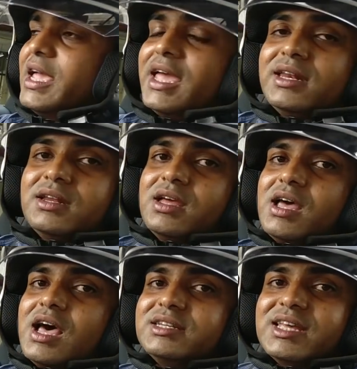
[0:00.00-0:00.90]
and
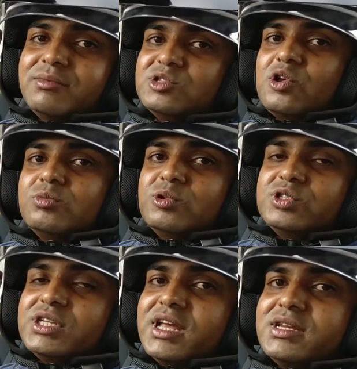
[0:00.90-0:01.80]
our time is
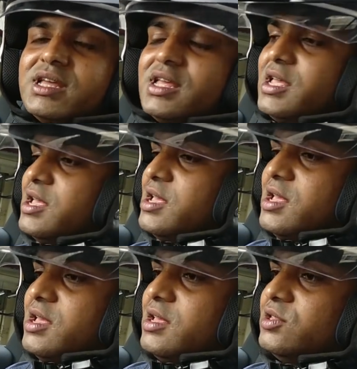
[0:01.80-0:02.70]
almost done.
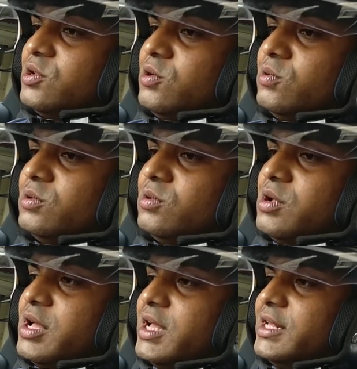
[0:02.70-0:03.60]
So
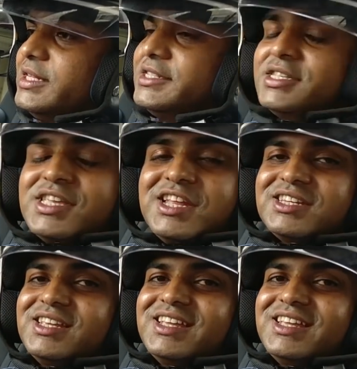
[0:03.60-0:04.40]
this is it.